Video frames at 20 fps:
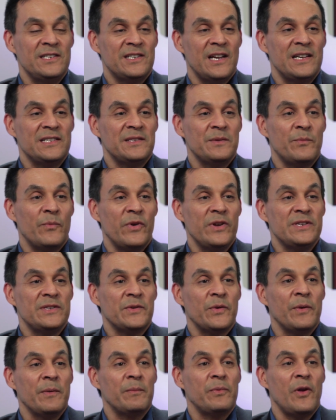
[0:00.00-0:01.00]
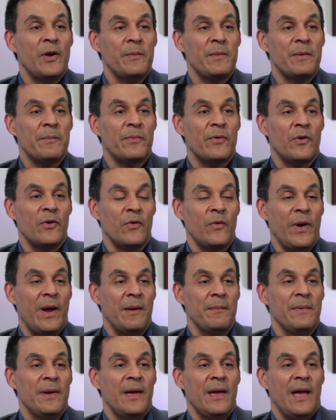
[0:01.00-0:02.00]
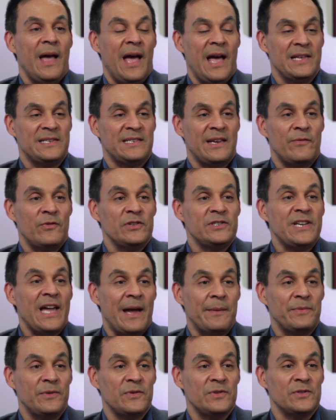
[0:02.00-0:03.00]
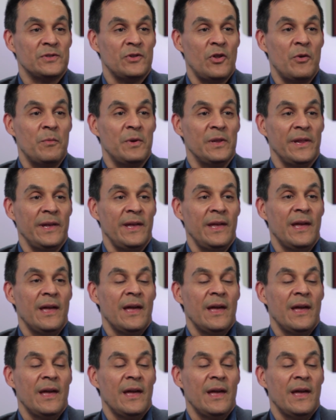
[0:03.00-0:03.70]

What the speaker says: & Johnson Bridge to Employment Program has several chapters globally.